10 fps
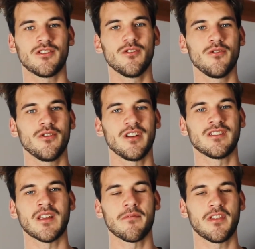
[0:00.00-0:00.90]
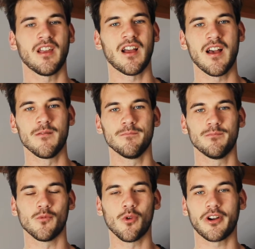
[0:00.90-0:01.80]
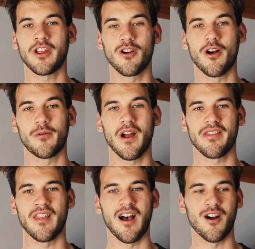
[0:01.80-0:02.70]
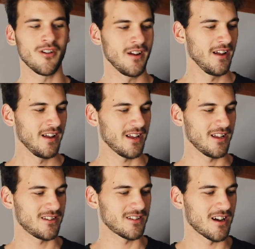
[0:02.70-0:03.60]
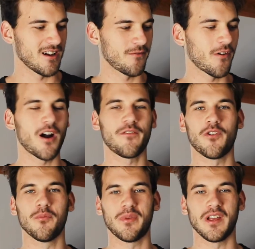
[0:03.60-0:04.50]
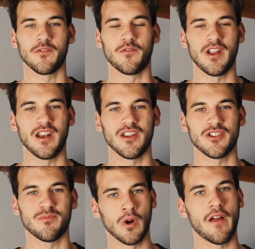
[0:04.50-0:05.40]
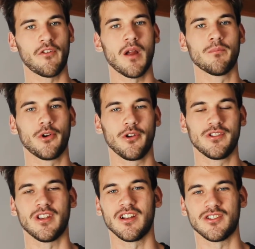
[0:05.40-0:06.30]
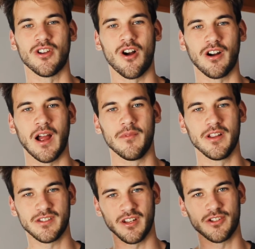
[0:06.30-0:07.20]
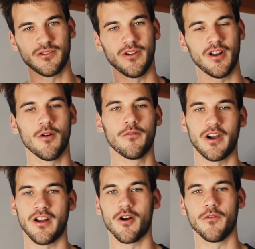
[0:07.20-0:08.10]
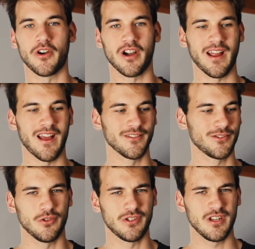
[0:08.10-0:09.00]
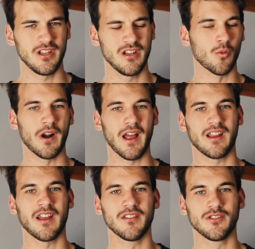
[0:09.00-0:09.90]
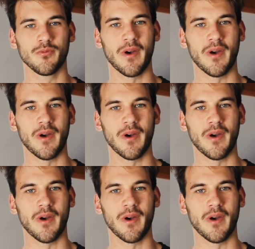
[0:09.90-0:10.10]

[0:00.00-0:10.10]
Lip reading: to is something I'm working on right now. It's far from being finished. Whenever I'm producing a song, I'm listening to it over and over again to see what I can do